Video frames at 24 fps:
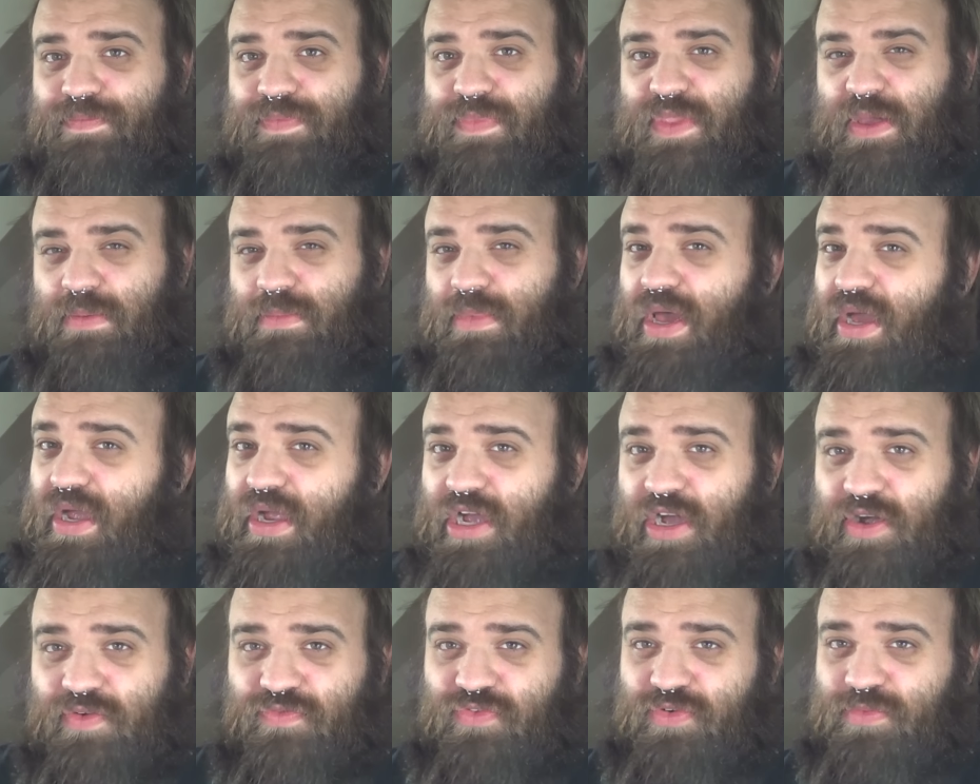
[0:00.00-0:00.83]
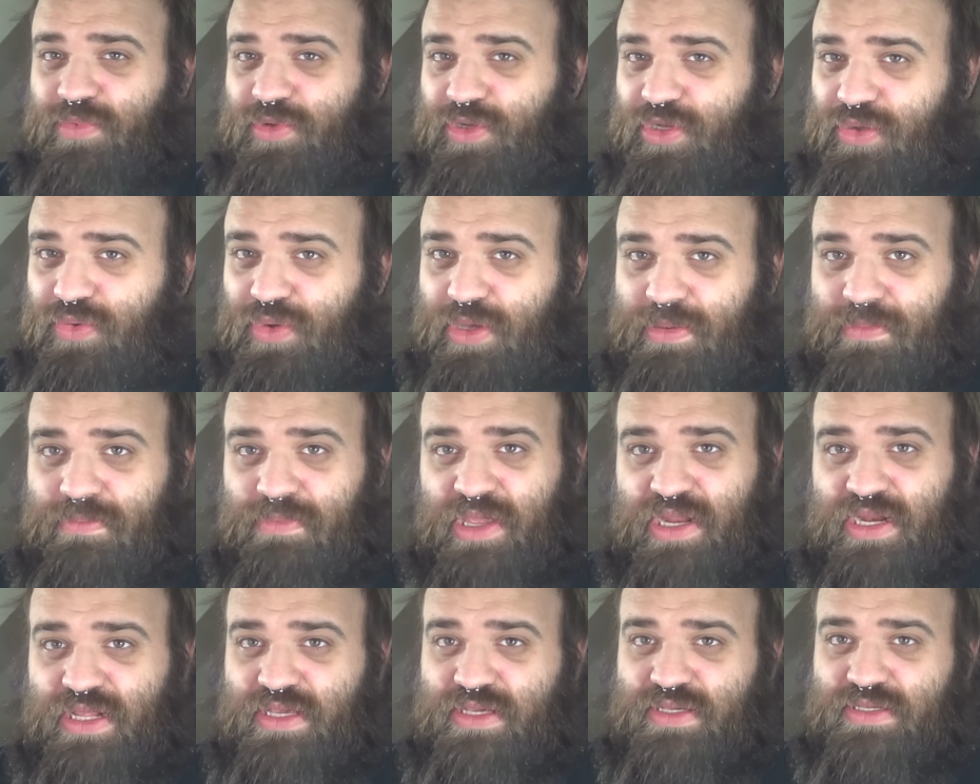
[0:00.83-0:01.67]
I'm not comfortable doing
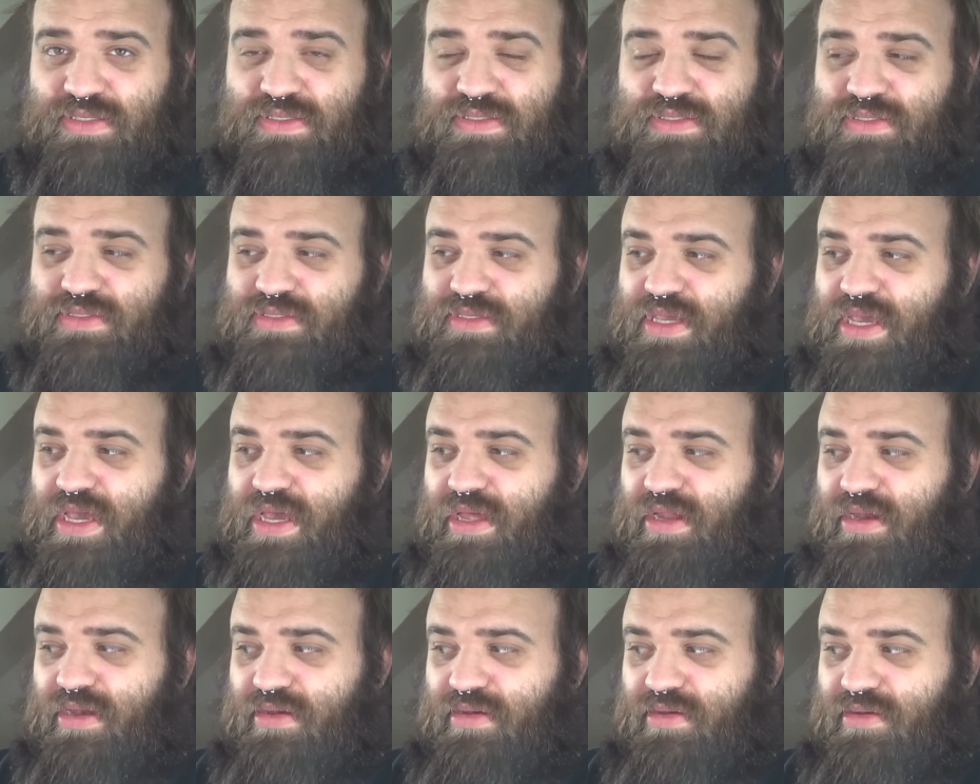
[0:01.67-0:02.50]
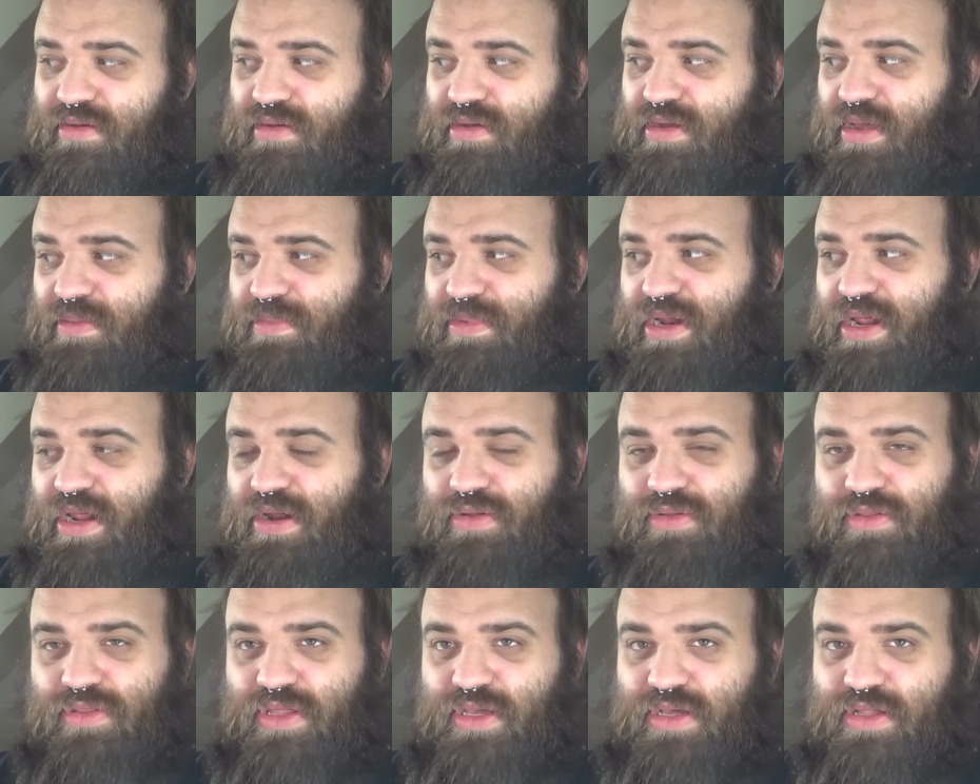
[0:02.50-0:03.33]
minis yet. I mean, I
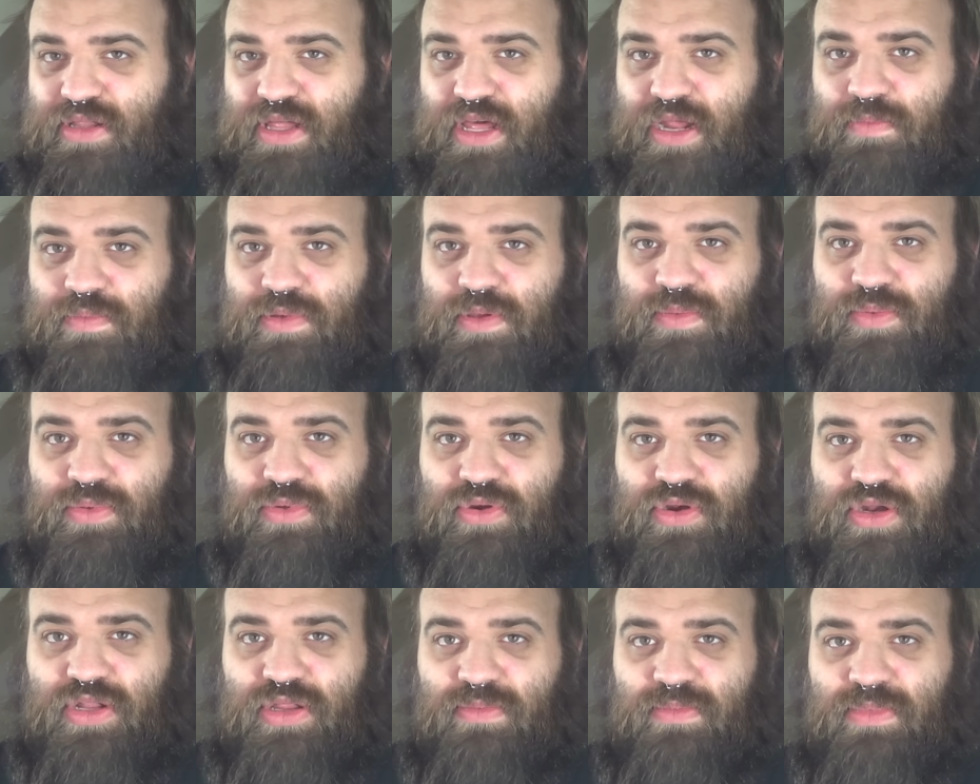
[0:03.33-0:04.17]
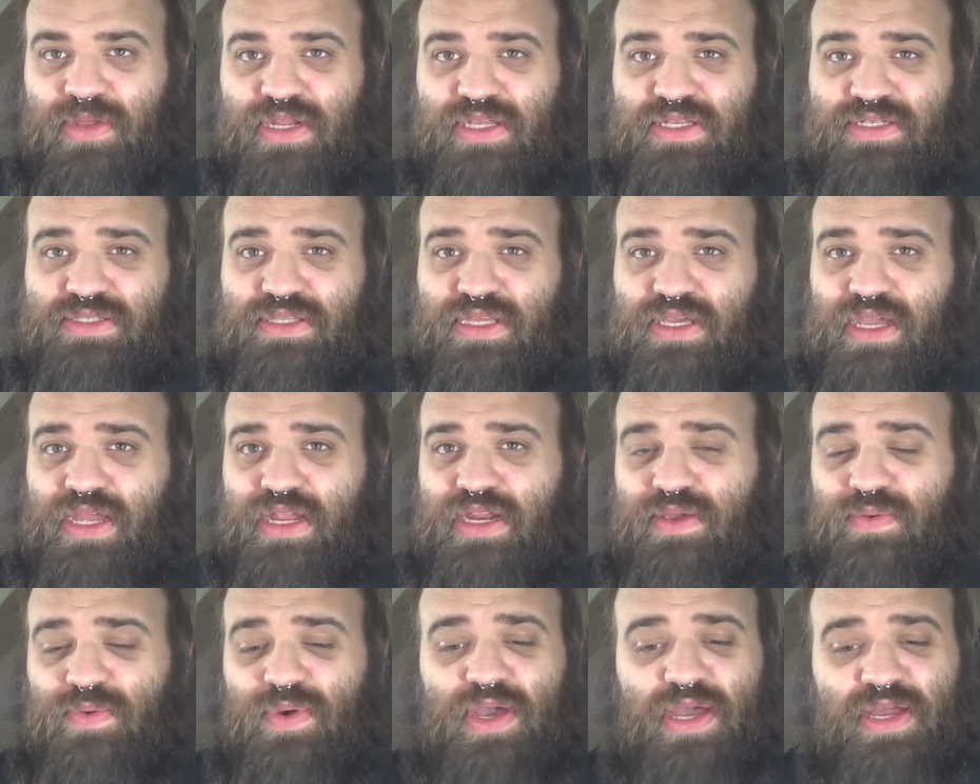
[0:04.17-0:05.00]
don't think a lot of people are into the minis thing
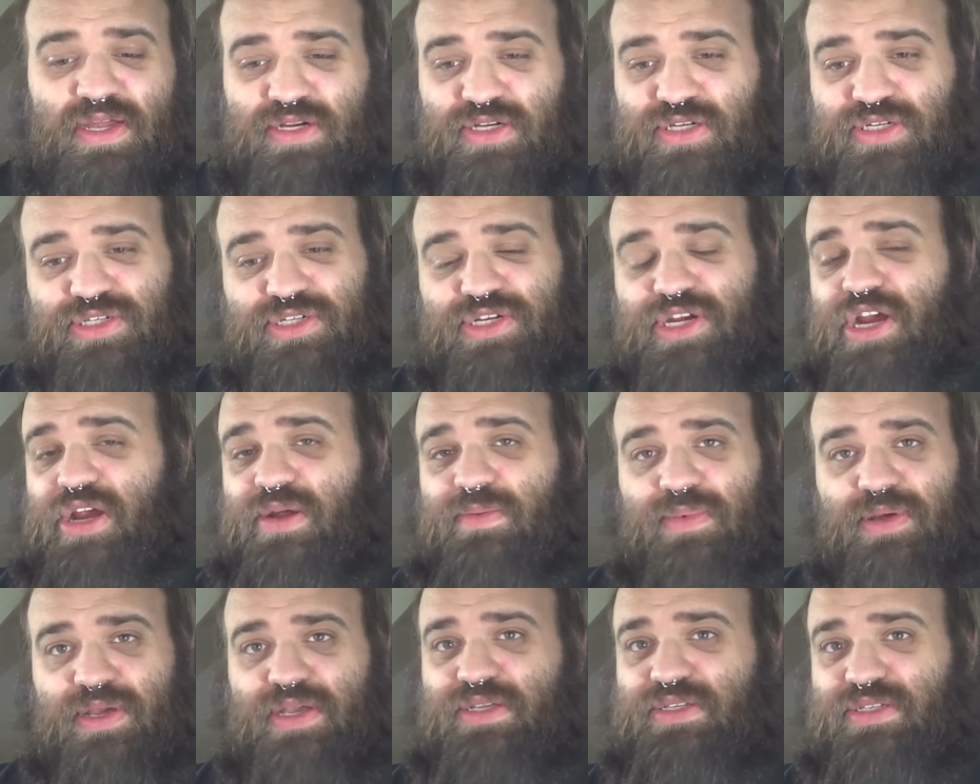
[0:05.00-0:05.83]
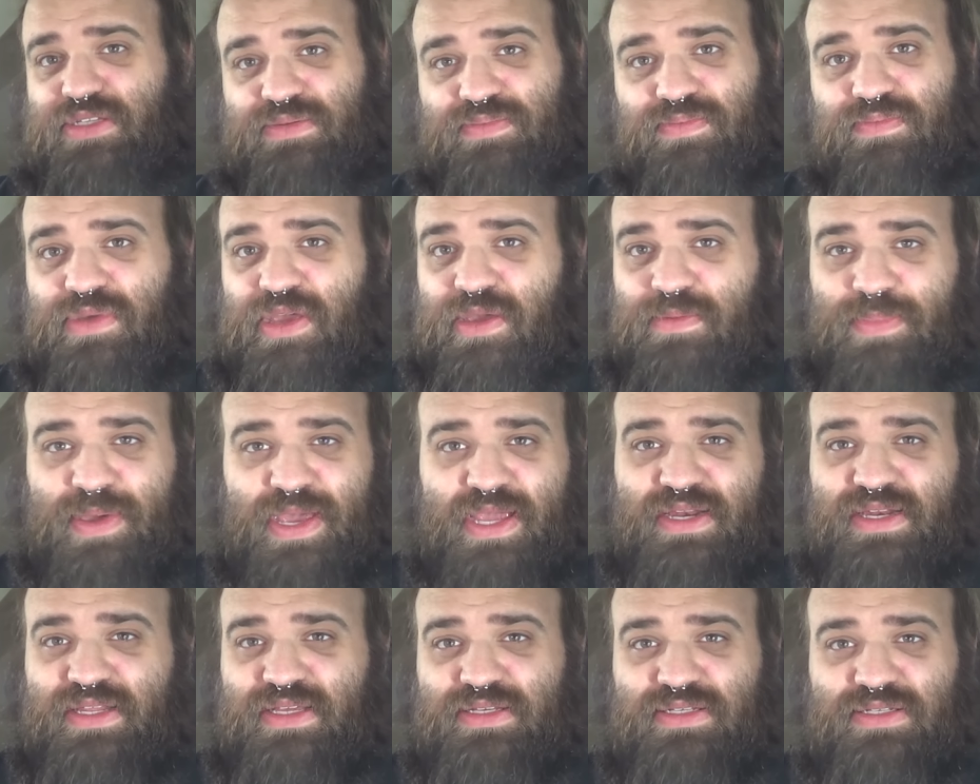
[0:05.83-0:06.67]
anyway. I just share it because of me
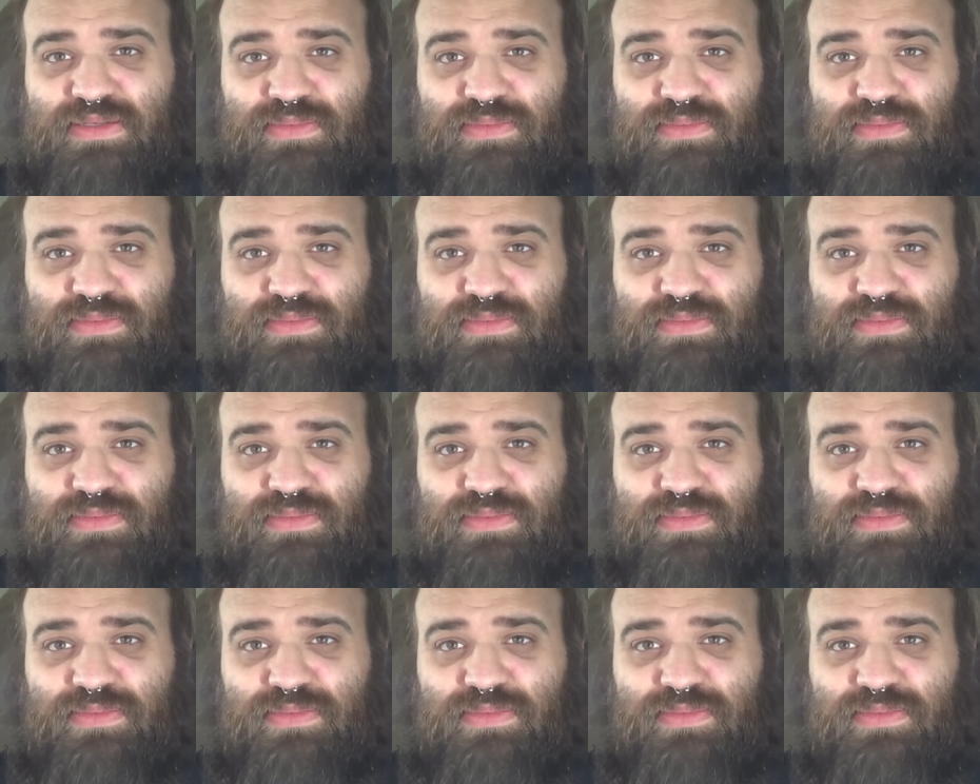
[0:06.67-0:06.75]
painting